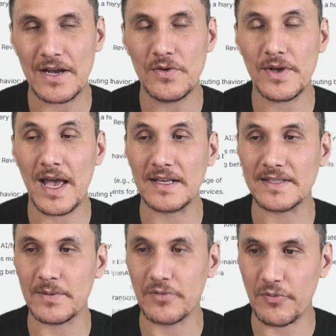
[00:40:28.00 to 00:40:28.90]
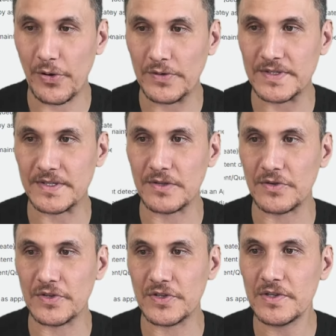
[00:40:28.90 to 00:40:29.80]
has a proposed
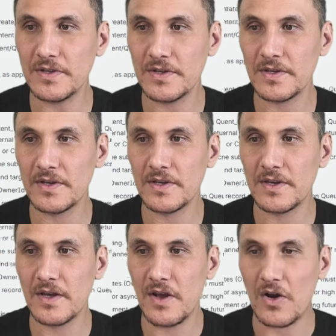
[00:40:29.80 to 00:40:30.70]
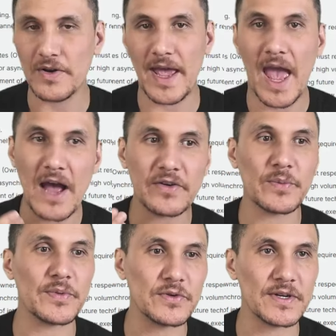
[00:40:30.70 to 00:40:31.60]
solution on how to
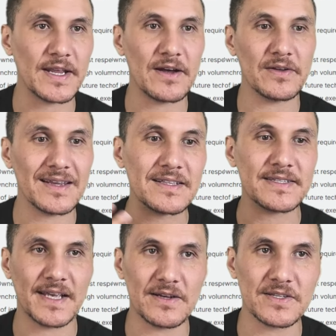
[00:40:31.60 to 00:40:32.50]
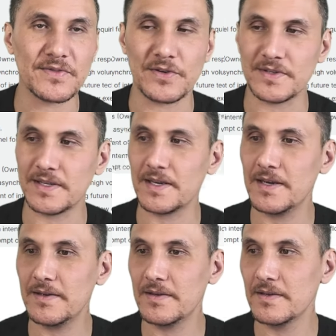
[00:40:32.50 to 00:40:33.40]
build it out in Salesforce,
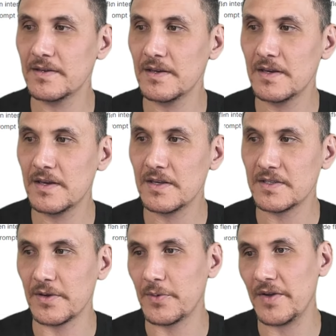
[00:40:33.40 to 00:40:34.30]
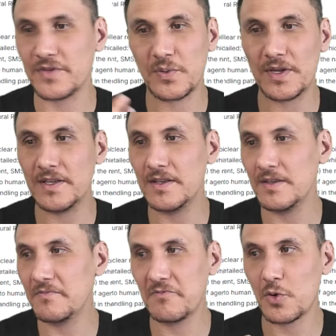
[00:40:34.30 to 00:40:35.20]
okay? So we'll have
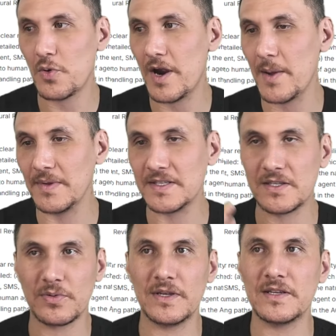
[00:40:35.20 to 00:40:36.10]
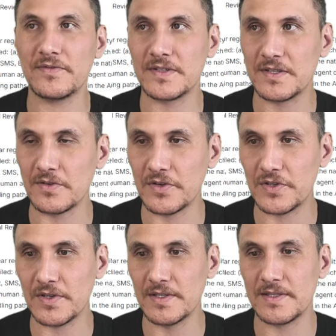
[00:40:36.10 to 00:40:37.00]
20 requirements, 20 different
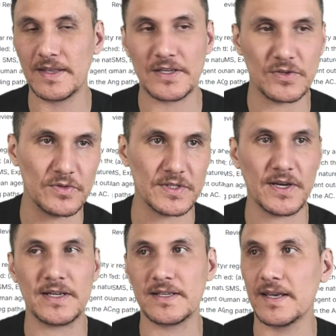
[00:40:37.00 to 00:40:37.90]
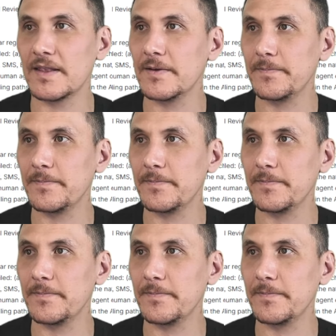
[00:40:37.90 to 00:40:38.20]
solutions. They should all tie together.